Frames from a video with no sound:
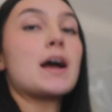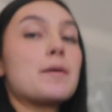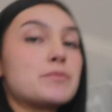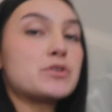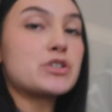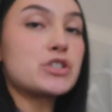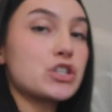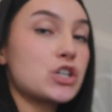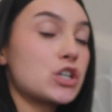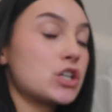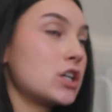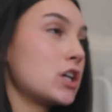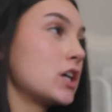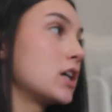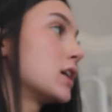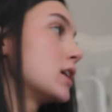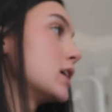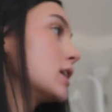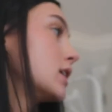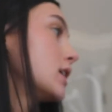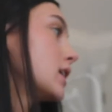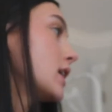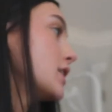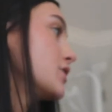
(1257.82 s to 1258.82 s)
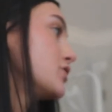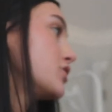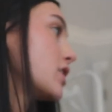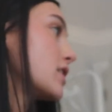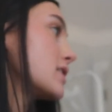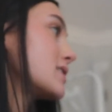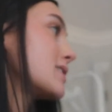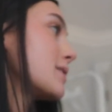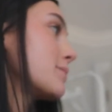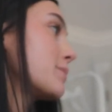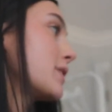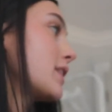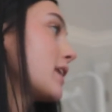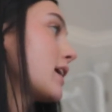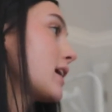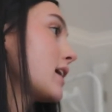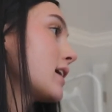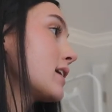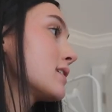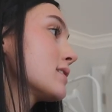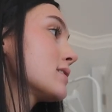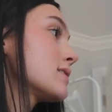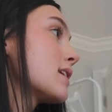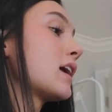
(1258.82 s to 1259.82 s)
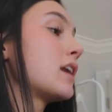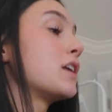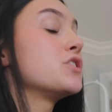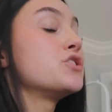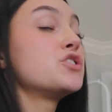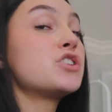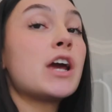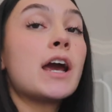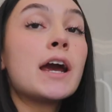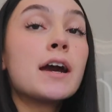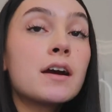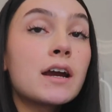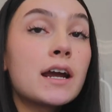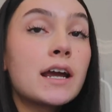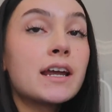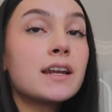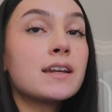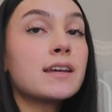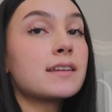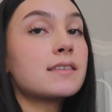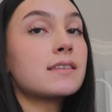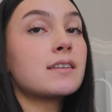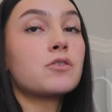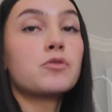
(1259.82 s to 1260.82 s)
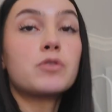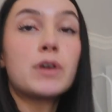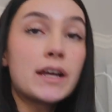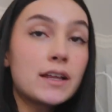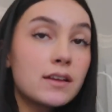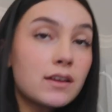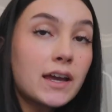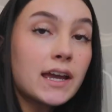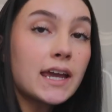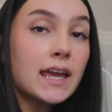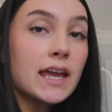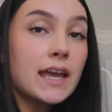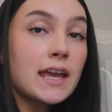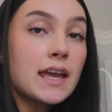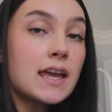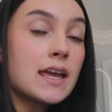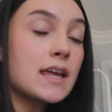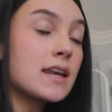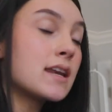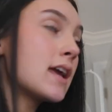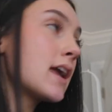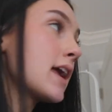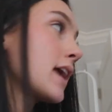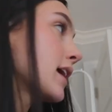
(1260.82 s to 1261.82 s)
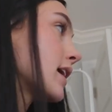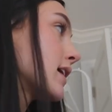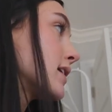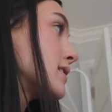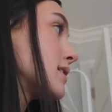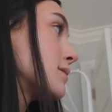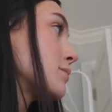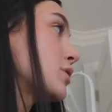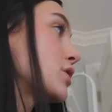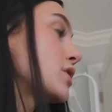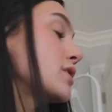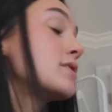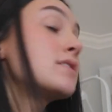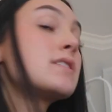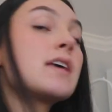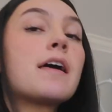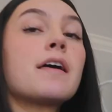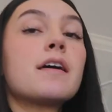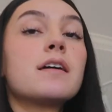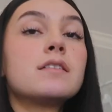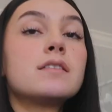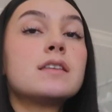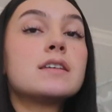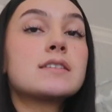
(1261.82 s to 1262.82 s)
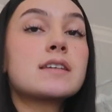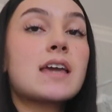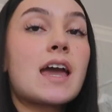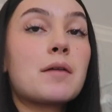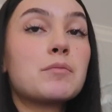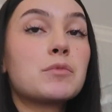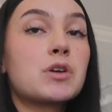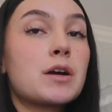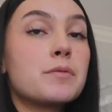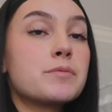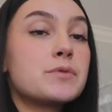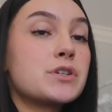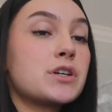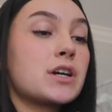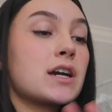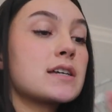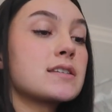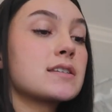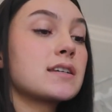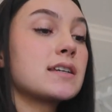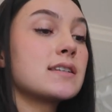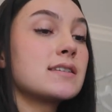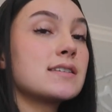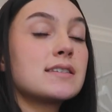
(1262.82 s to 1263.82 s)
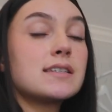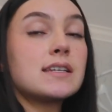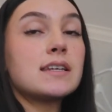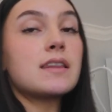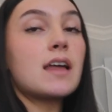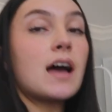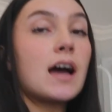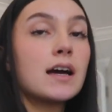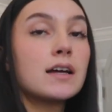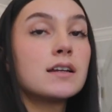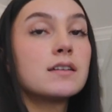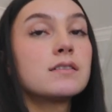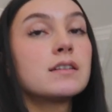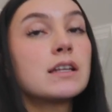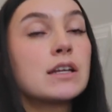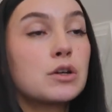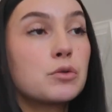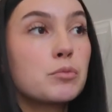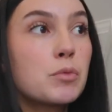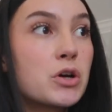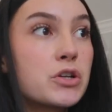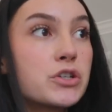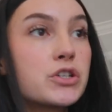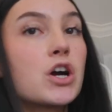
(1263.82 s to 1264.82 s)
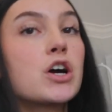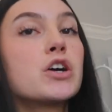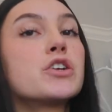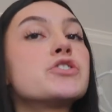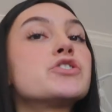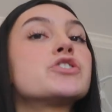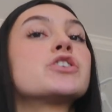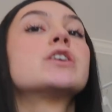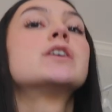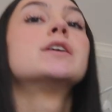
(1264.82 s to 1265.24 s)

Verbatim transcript: I'm just gonna adjust some things, get a chair in, get the ring light in, and I'm gonna set this camera up so you guys can see that little montage.